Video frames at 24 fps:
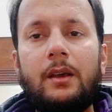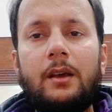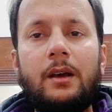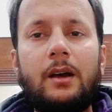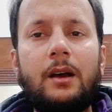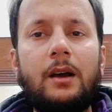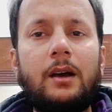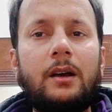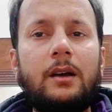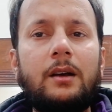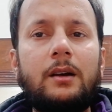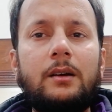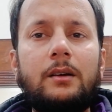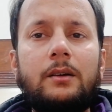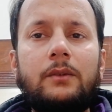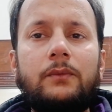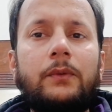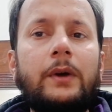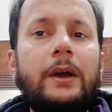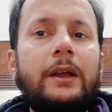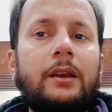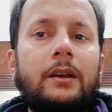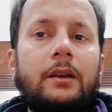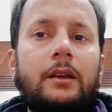
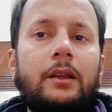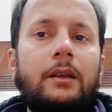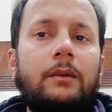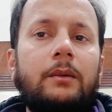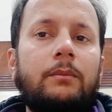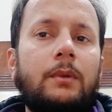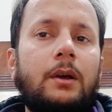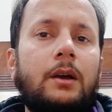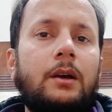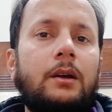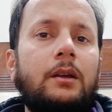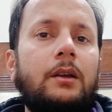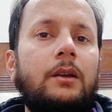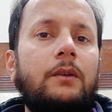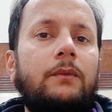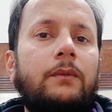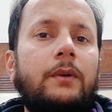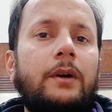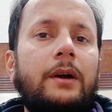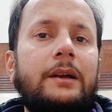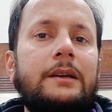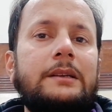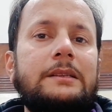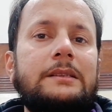Finally, he
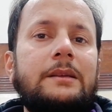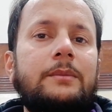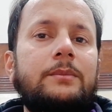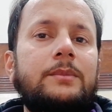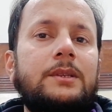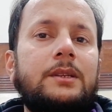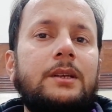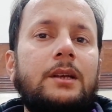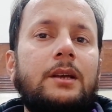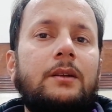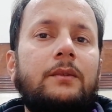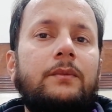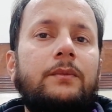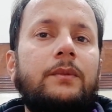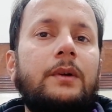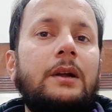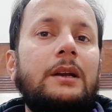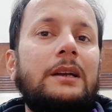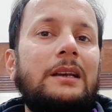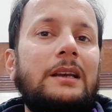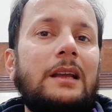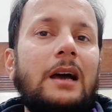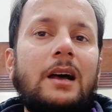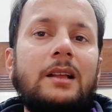finds himself
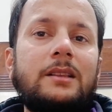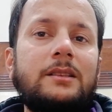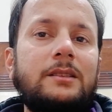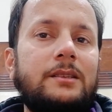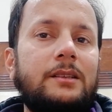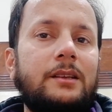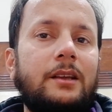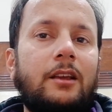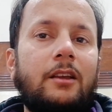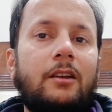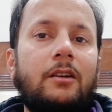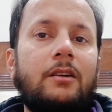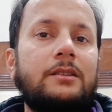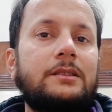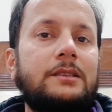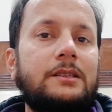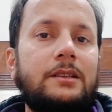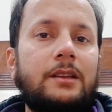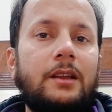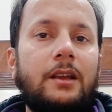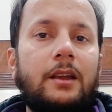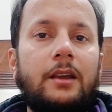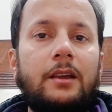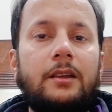dancing on
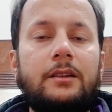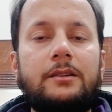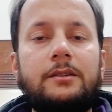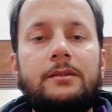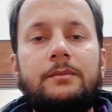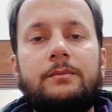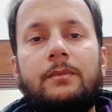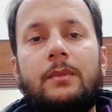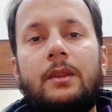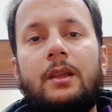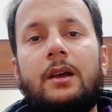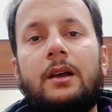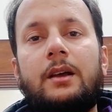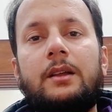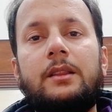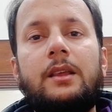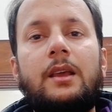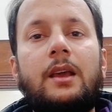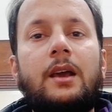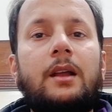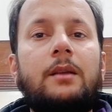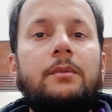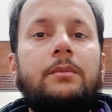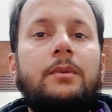stage.
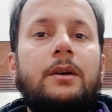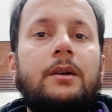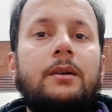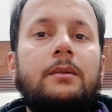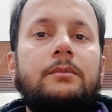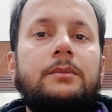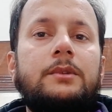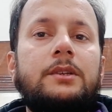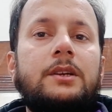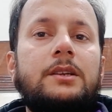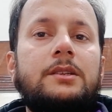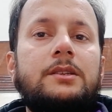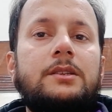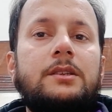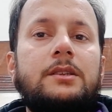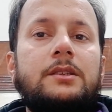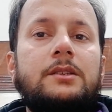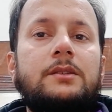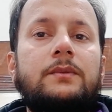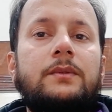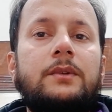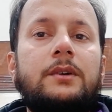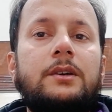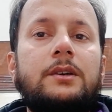The album,
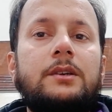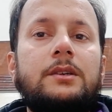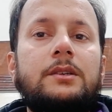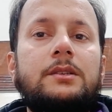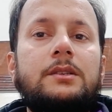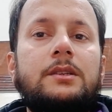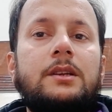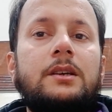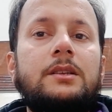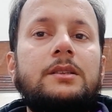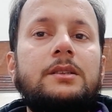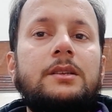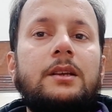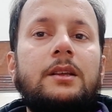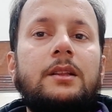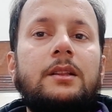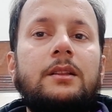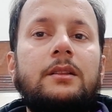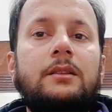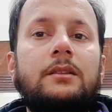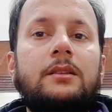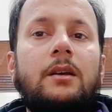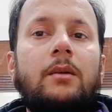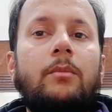Justin's first
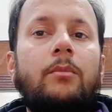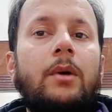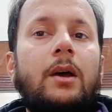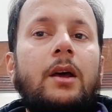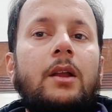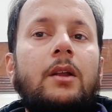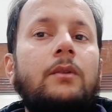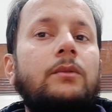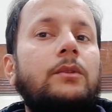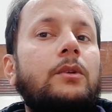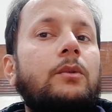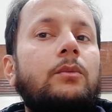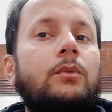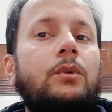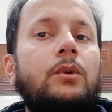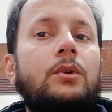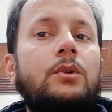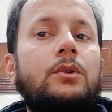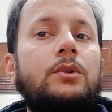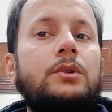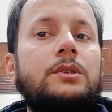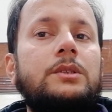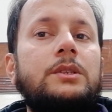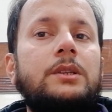since Man of the
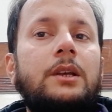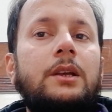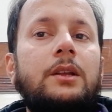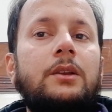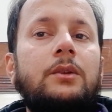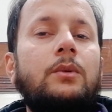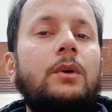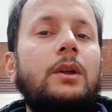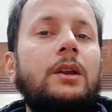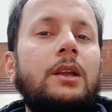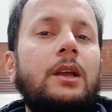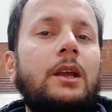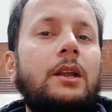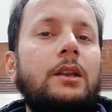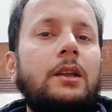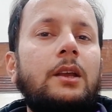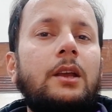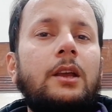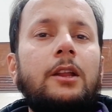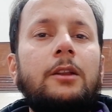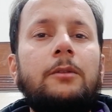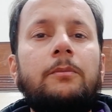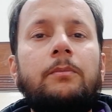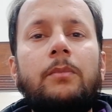Woods in
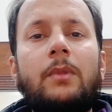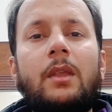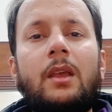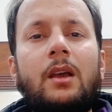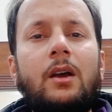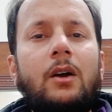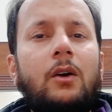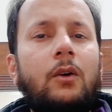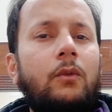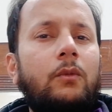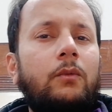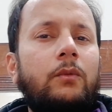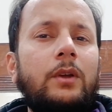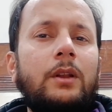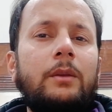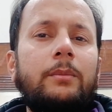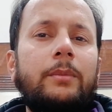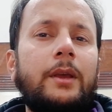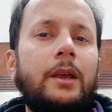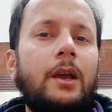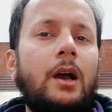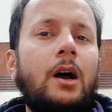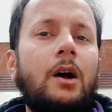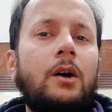2018, will
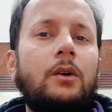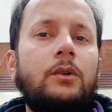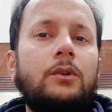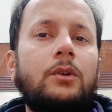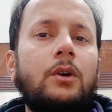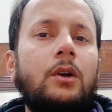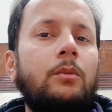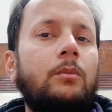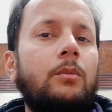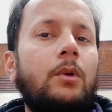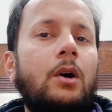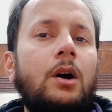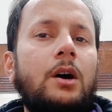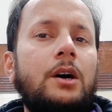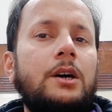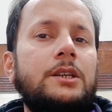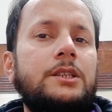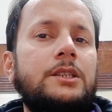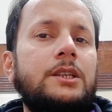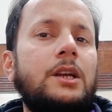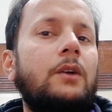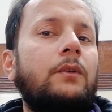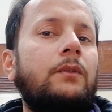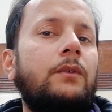be out on
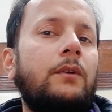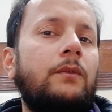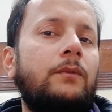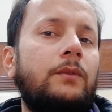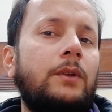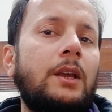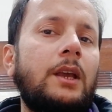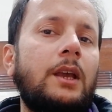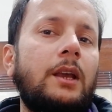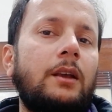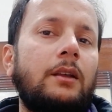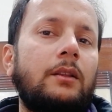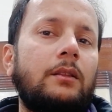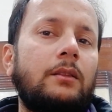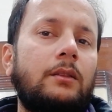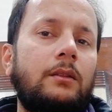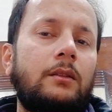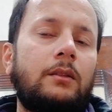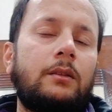March 15th.